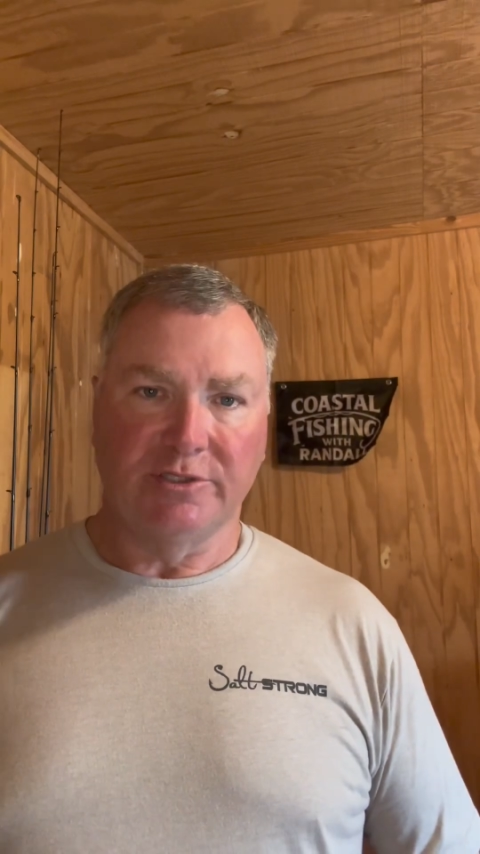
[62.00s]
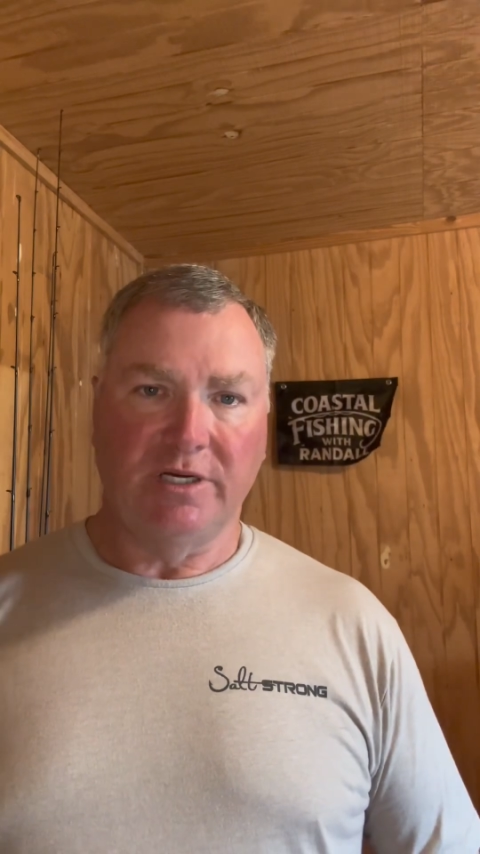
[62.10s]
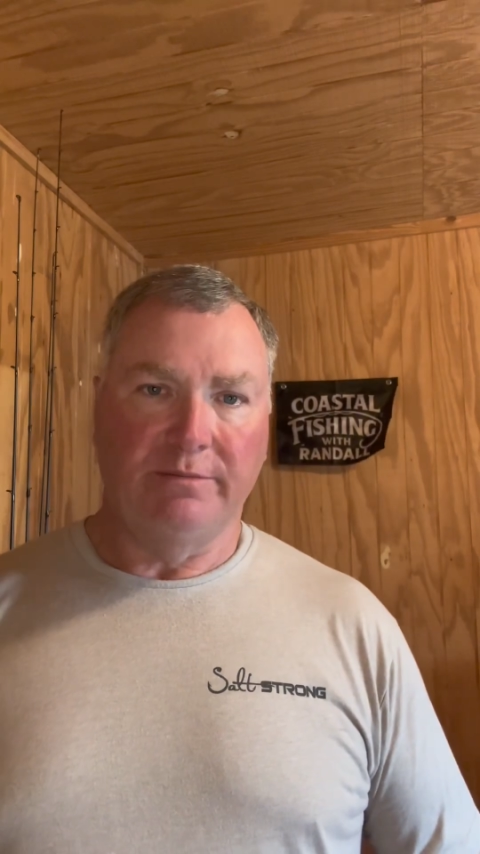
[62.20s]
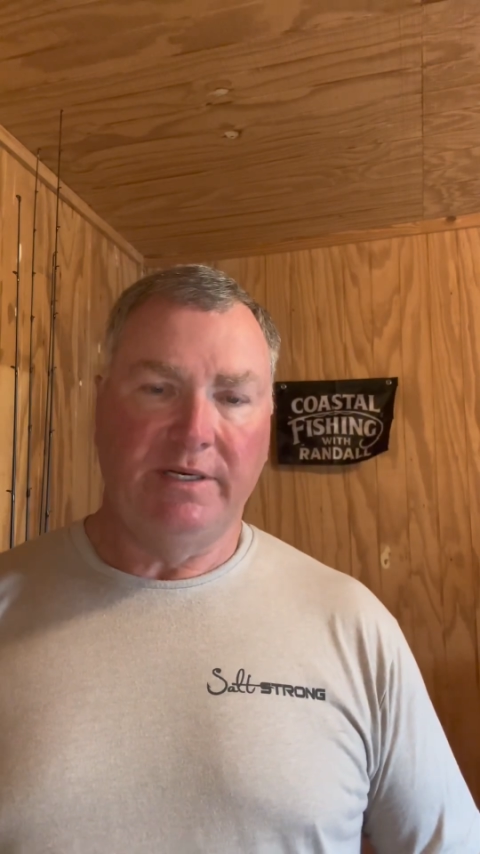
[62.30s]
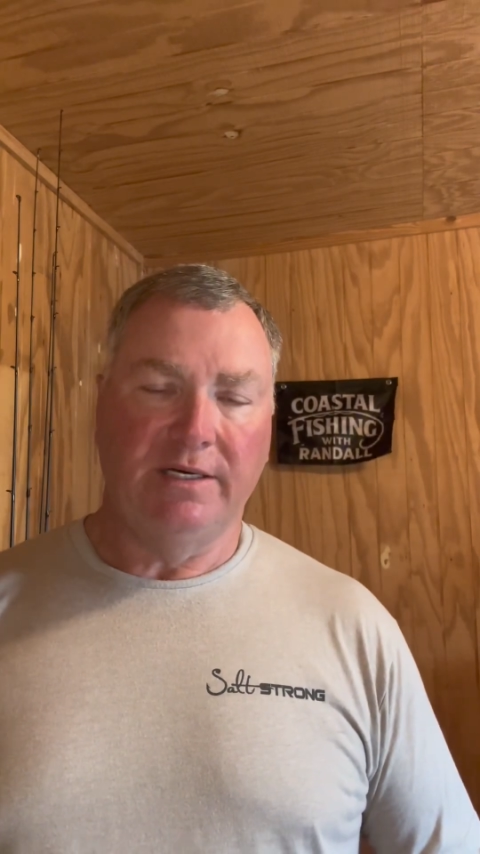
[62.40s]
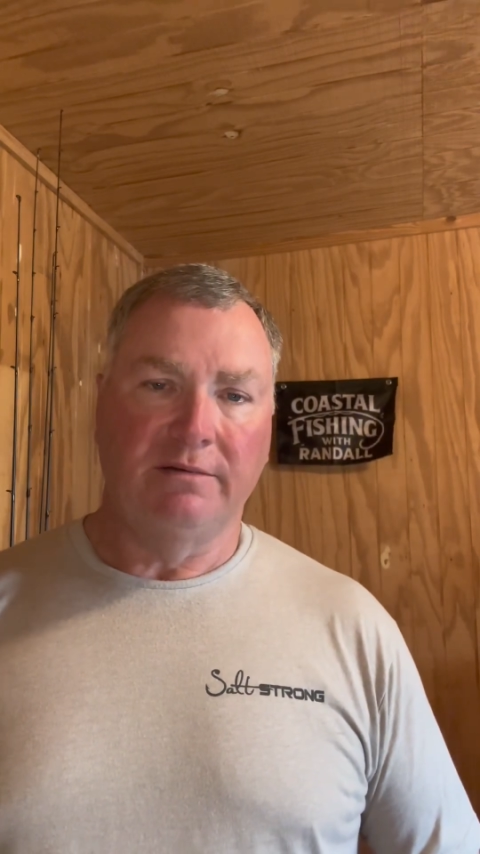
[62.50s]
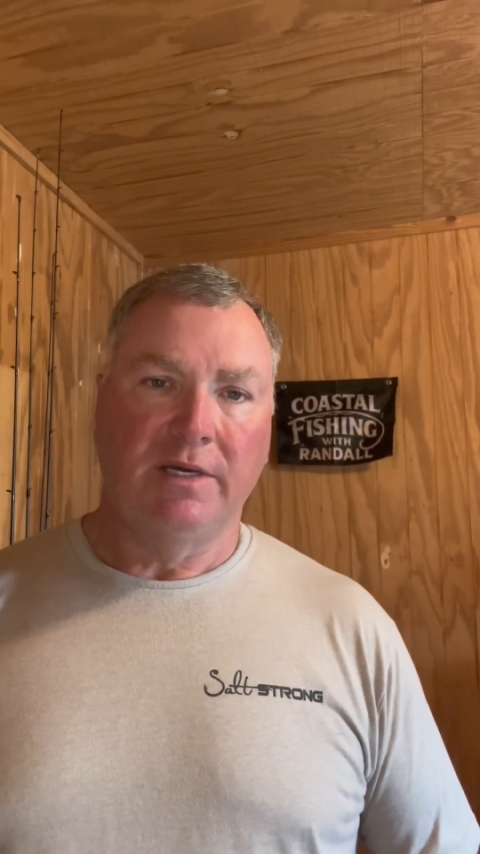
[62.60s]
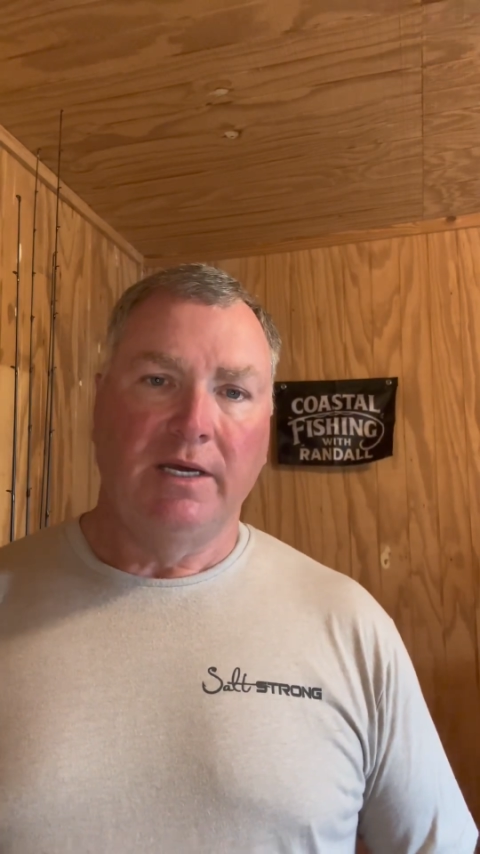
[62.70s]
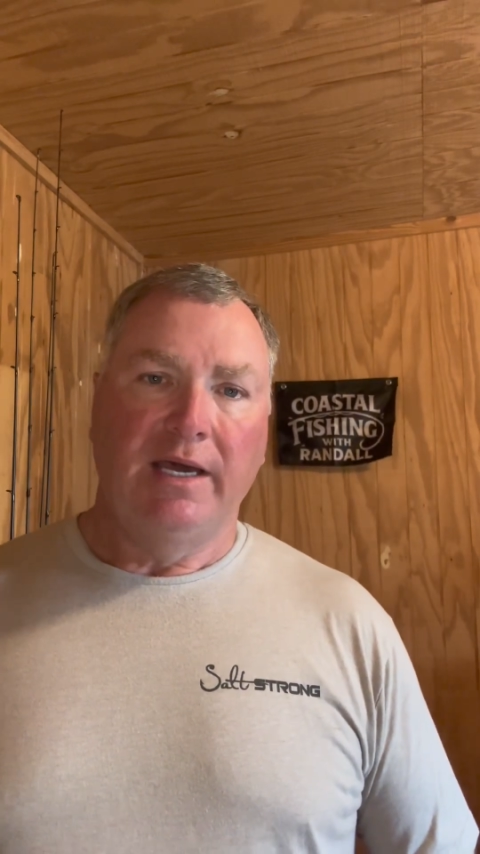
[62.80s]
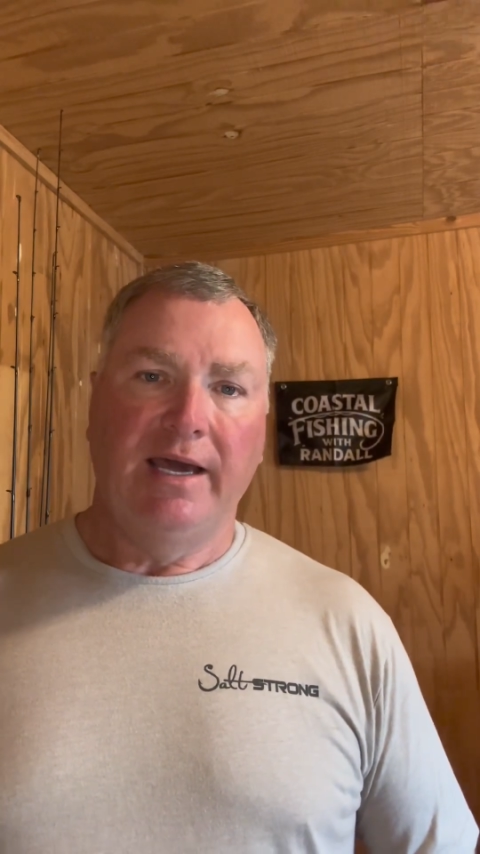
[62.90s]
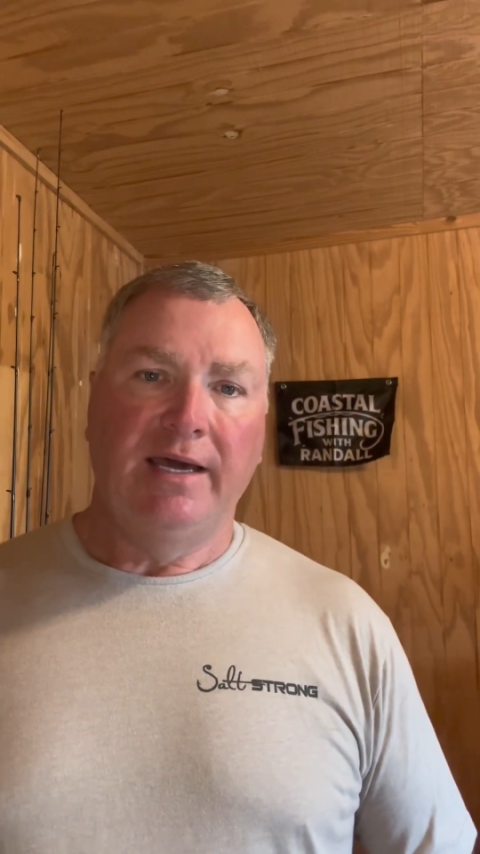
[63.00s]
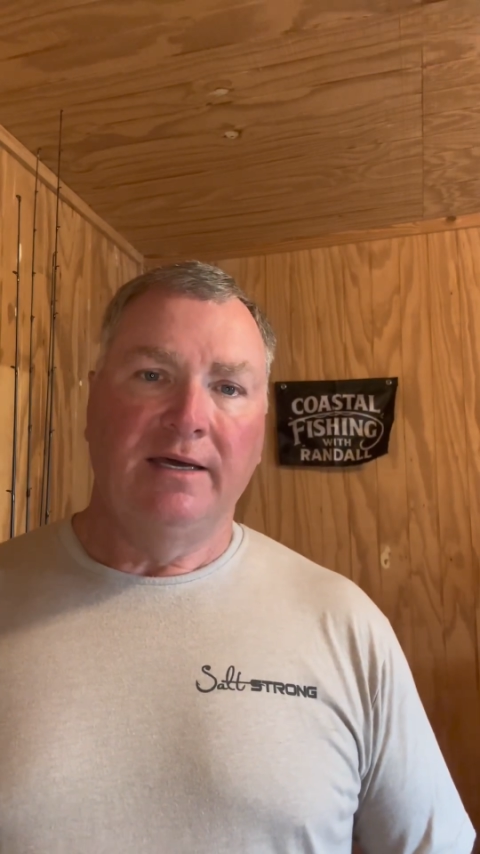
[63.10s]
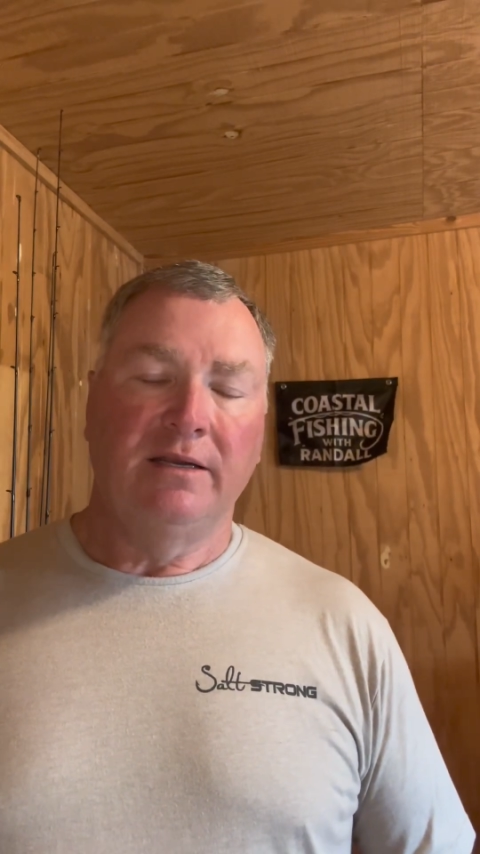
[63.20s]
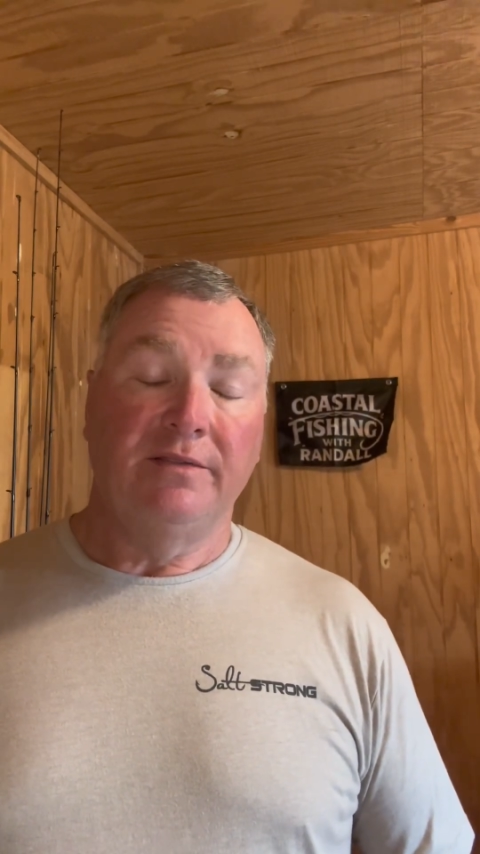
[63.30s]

come in. And